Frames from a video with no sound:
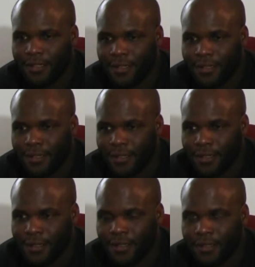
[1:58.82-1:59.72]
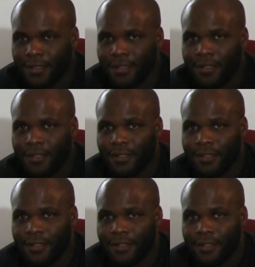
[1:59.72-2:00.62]

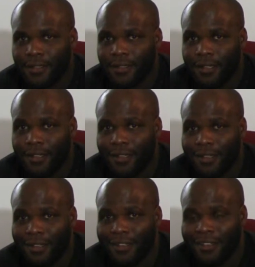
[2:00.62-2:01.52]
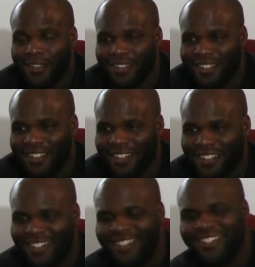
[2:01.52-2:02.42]
This person isn't speaking.